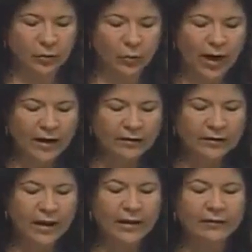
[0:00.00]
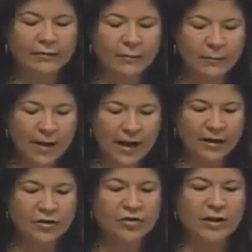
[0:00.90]
wildlife
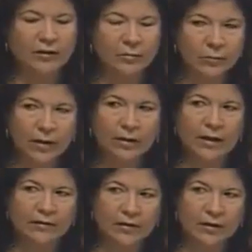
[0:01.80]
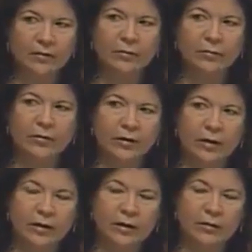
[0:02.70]
managed as well as it is through
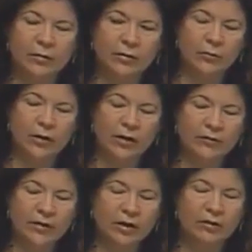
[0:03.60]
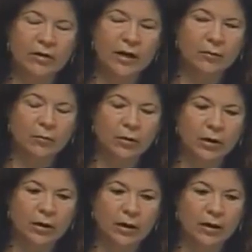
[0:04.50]
the Oiled Wildlife Care
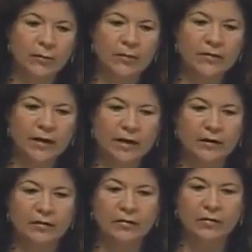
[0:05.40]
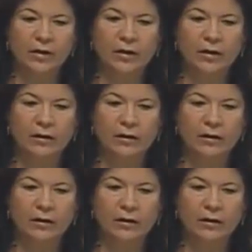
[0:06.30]
Network takes